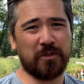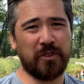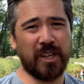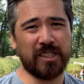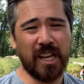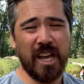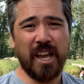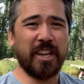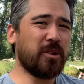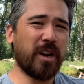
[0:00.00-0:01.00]
of field.
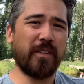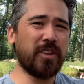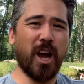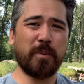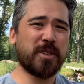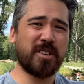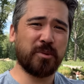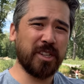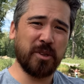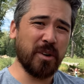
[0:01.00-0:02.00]
You don't have the option to
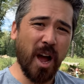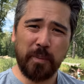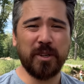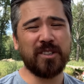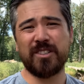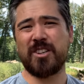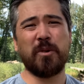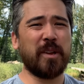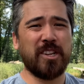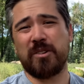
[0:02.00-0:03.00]
really do an optical
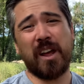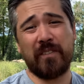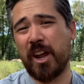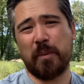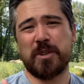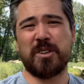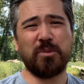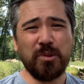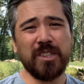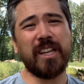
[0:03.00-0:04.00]
zoom, and you don't have any option to
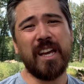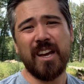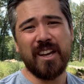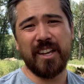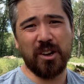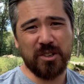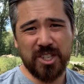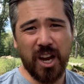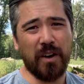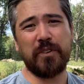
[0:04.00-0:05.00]
really, you know,
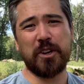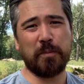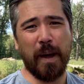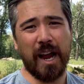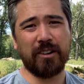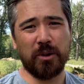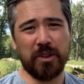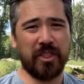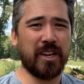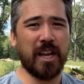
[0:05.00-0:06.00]
soften your background
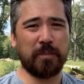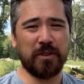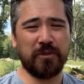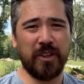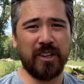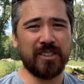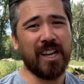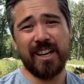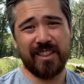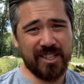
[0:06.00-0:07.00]
with thin depth of field.
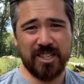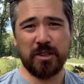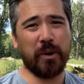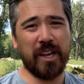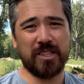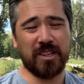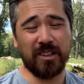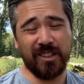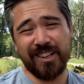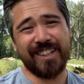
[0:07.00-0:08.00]
This is the way it's
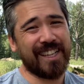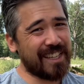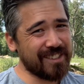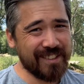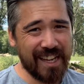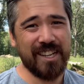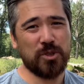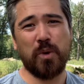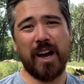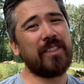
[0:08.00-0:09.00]
gonna look, and that
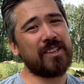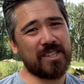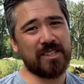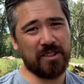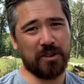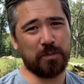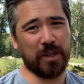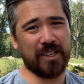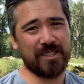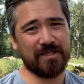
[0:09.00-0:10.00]
is why this is in third
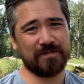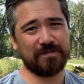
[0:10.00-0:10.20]
place.